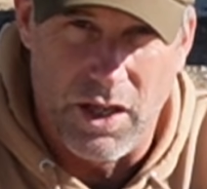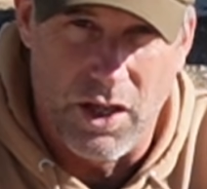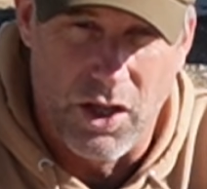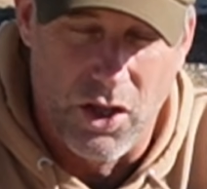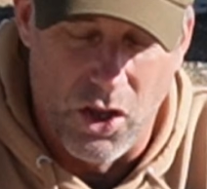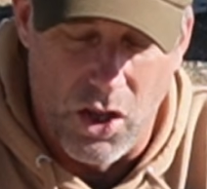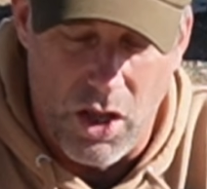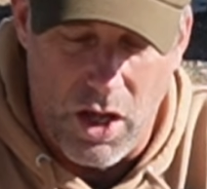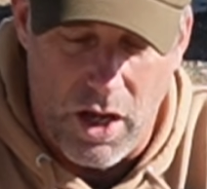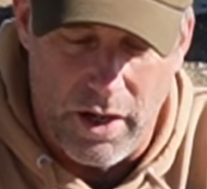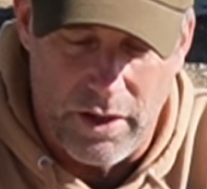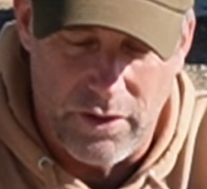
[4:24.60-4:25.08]

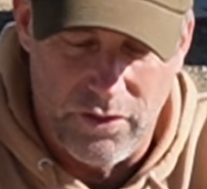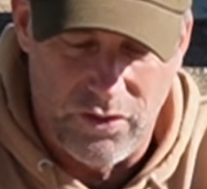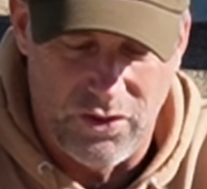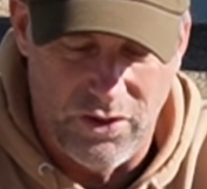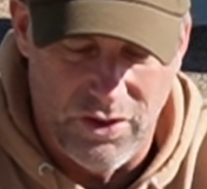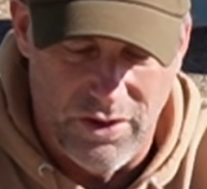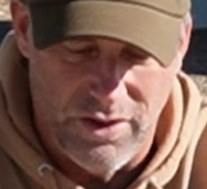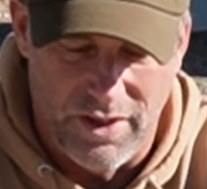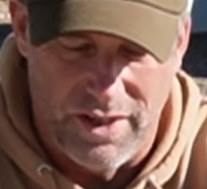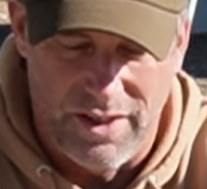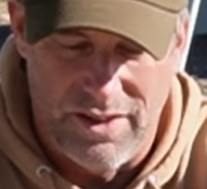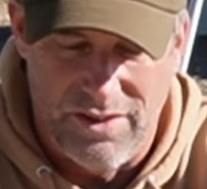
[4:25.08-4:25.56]

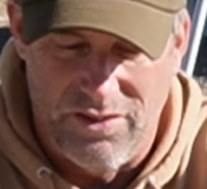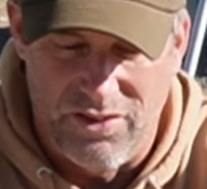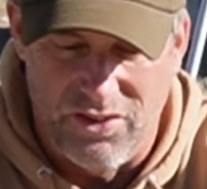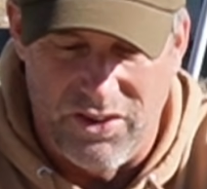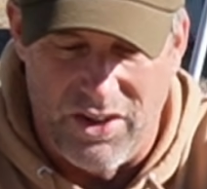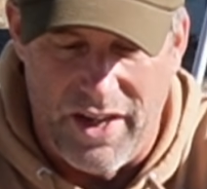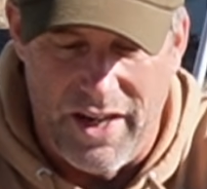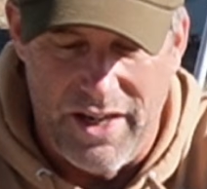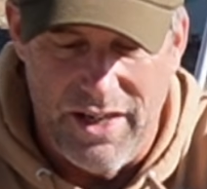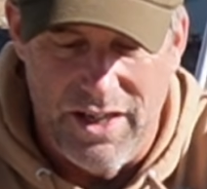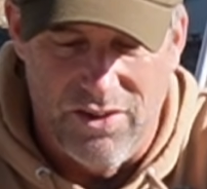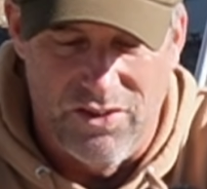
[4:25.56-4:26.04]
Glocks, the
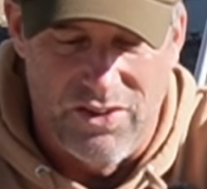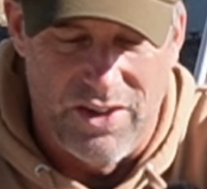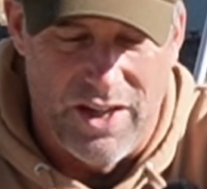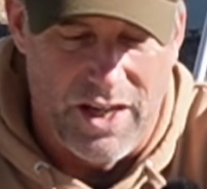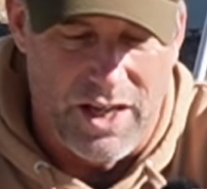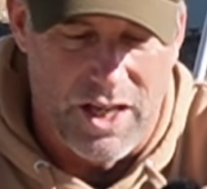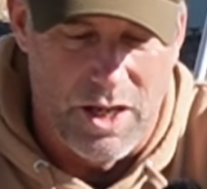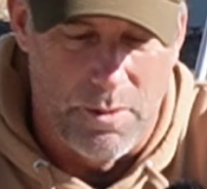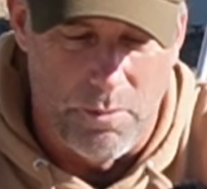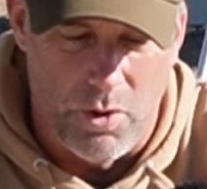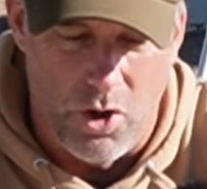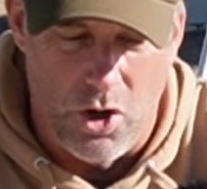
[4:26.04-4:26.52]
slide does
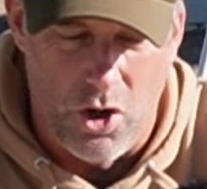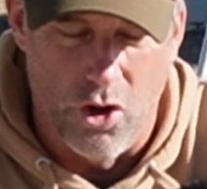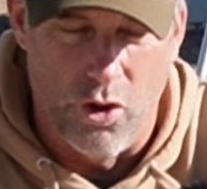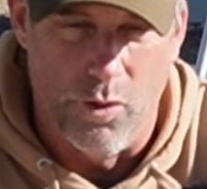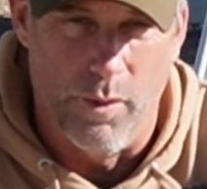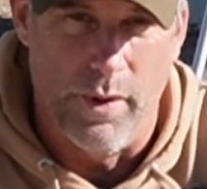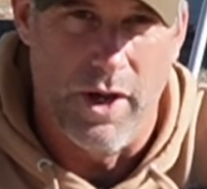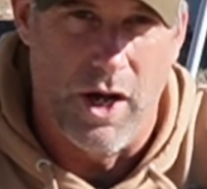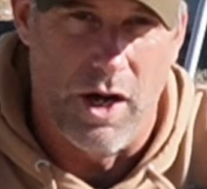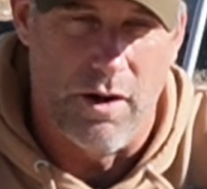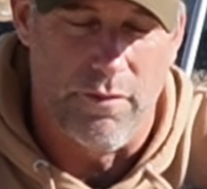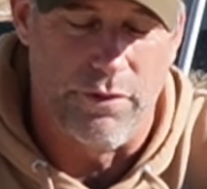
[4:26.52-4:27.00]
not come all the
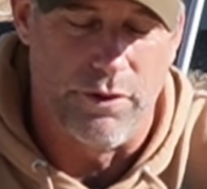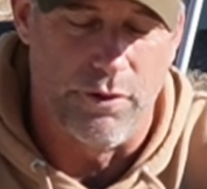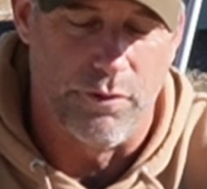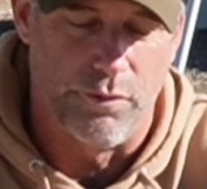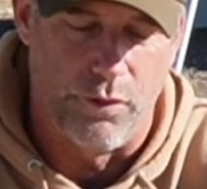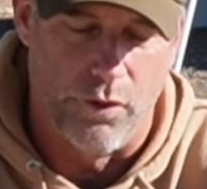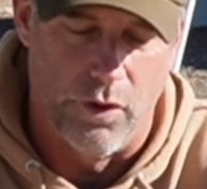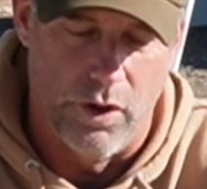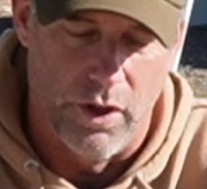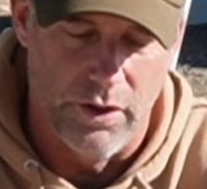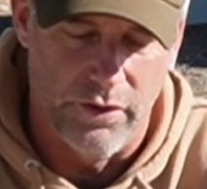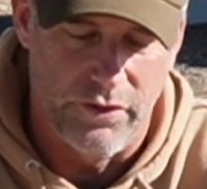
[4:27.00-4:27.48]
way off the
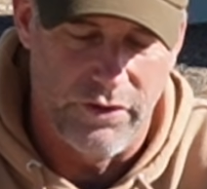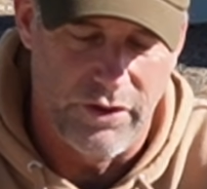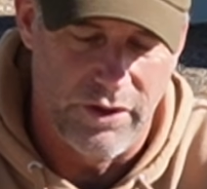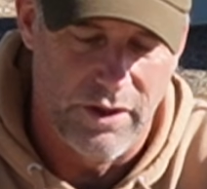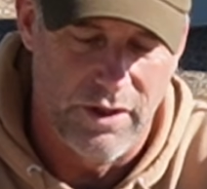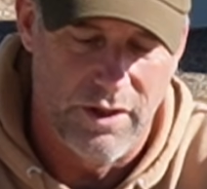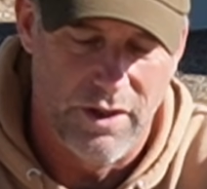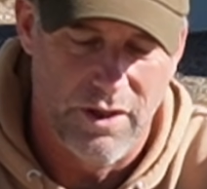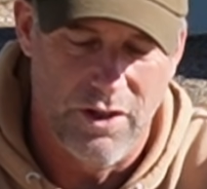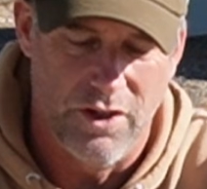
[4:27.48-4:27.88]
front.